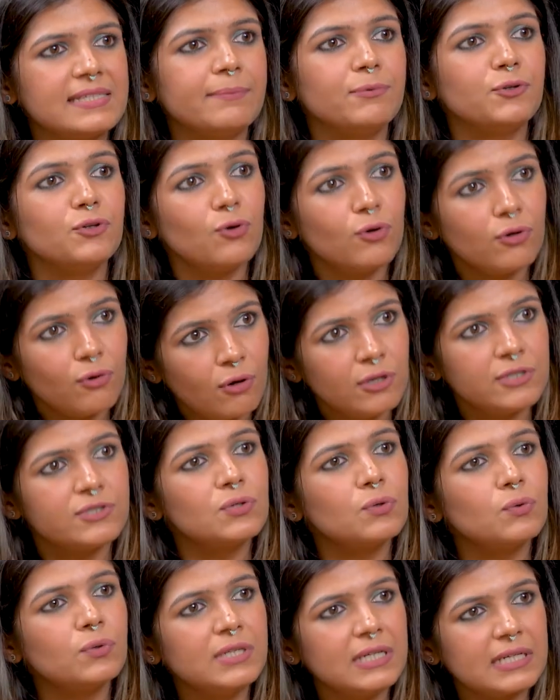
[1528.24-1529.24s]
them, do you
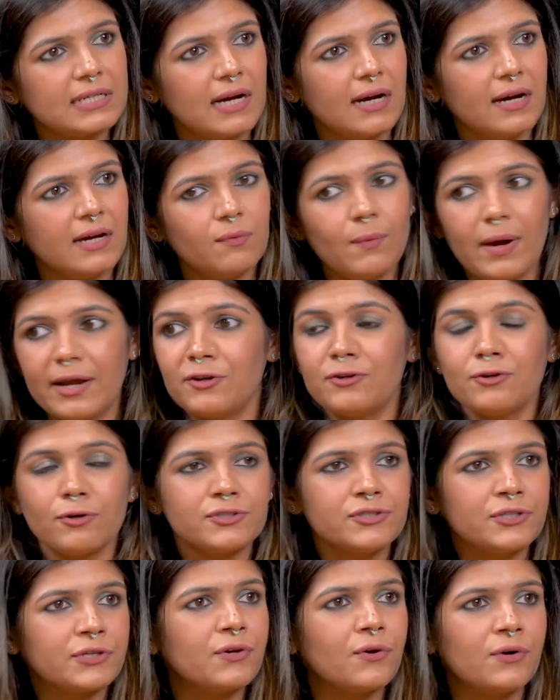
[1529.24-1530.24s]
also own a car? Why are you
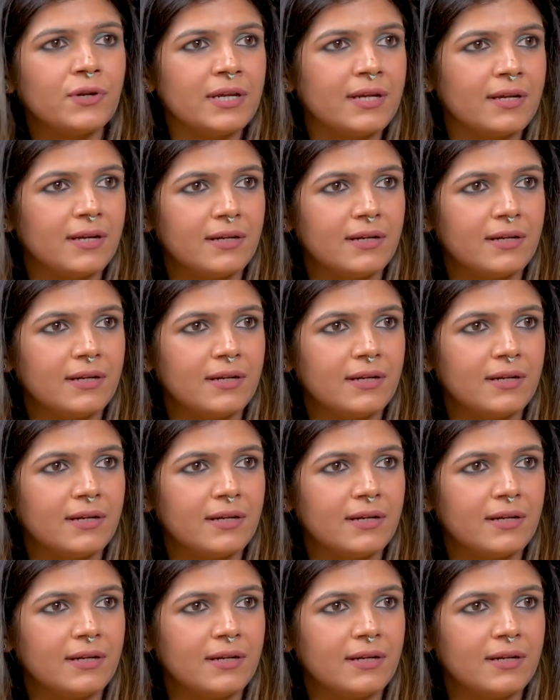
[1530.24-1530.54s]
not securing